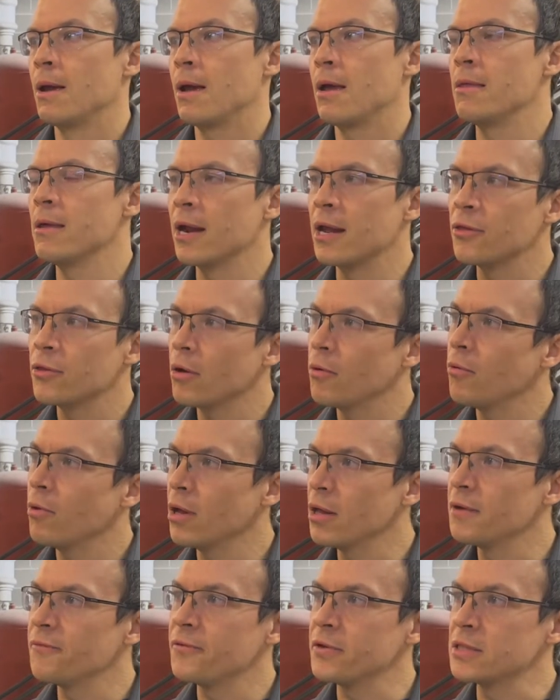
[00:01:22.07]
And then I thought,
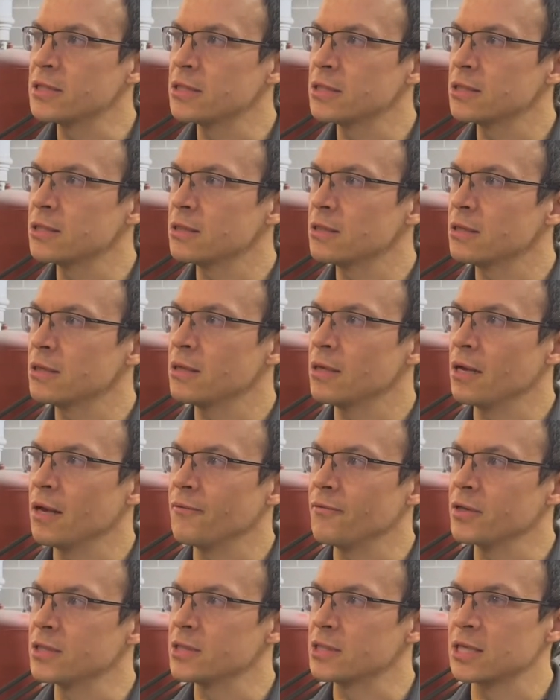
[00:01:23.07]
well, if
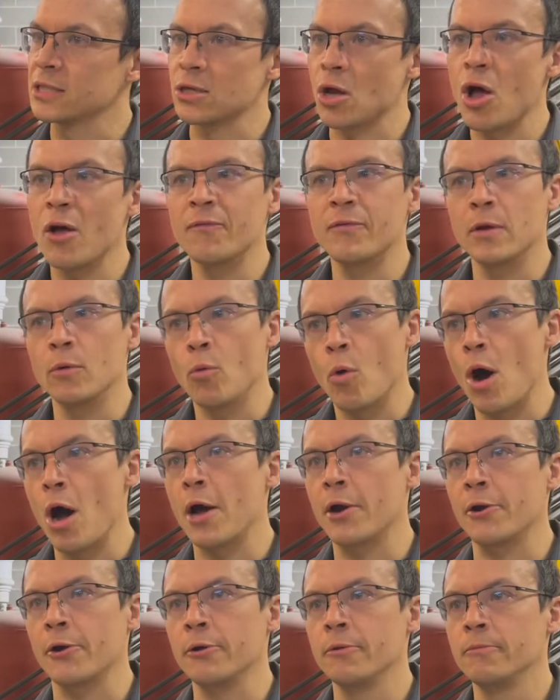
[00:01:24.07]
it's dissolved in
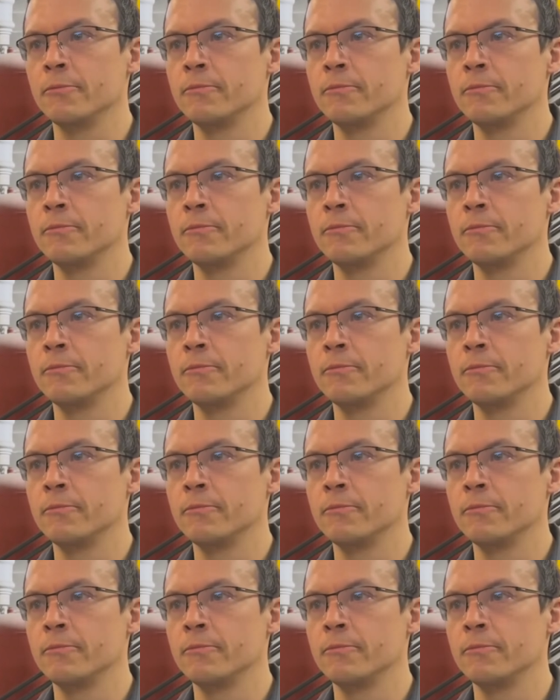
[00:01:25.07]
water,